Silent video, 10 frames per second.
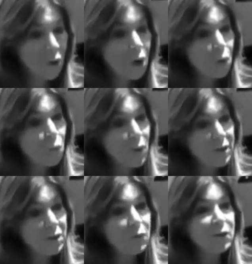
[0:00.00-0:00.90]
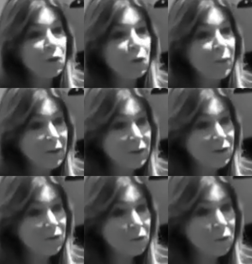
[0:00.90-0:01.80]
Whether you're in your
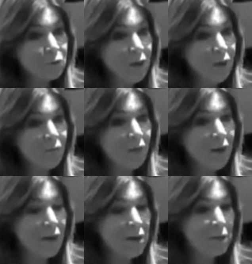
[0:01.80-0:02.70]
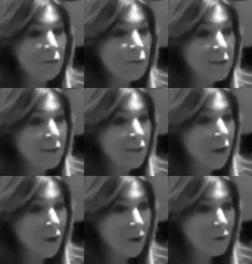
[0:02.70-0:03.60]
pension drawdown phase or still
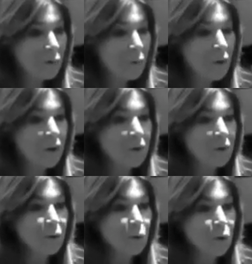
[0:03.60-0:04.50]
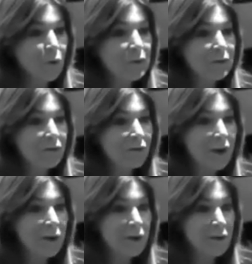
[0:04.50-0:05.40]
hard at work with your nose to the
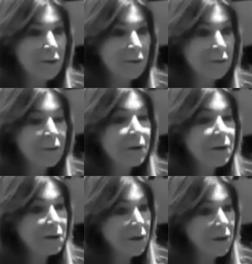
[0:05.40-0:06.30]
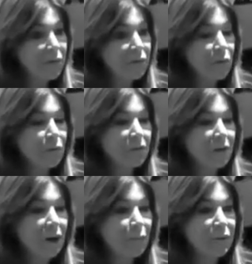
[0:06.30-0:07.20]
grindstone, saving for your
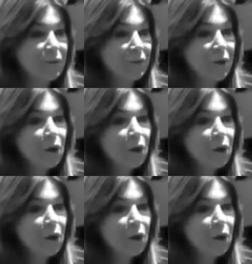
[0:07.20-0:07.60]
retirement,